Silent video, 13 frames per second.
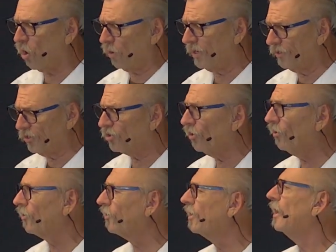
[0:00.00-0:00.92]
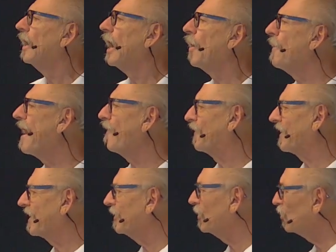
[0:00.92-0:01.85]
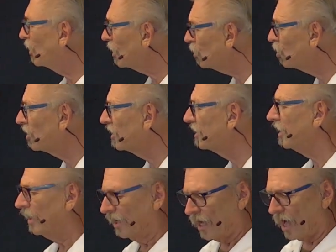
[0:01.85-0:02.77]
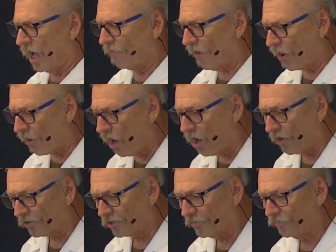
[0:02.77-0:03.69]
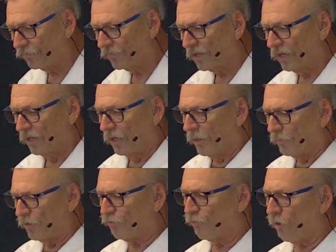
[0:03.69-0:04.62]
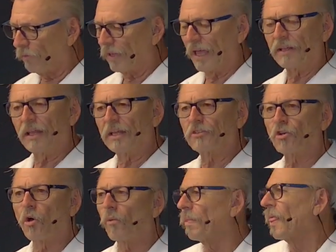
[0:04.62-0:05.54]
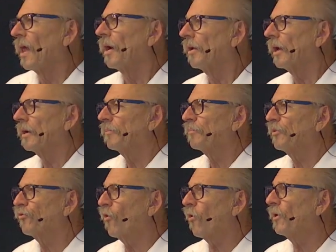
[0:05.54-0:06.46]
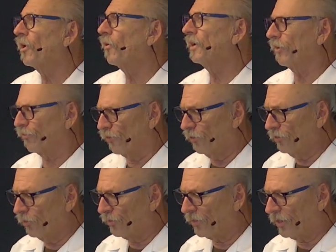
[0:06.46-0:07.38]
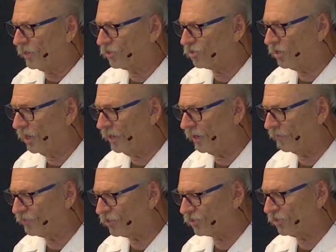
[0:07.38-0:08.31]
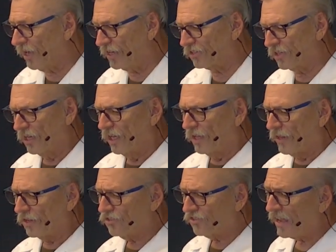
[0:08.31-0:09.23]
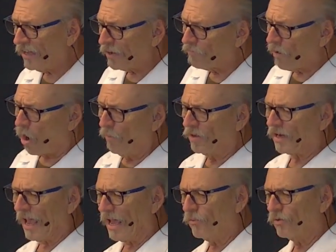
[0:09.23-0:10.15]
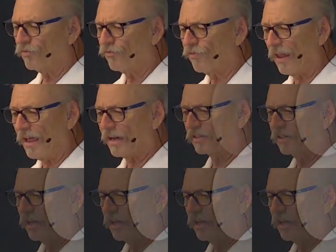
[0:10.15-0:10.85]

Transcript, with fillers: concerned about the condition of our heart. Before, and, and so before we go any further within this study of success, let's take a moment and reflect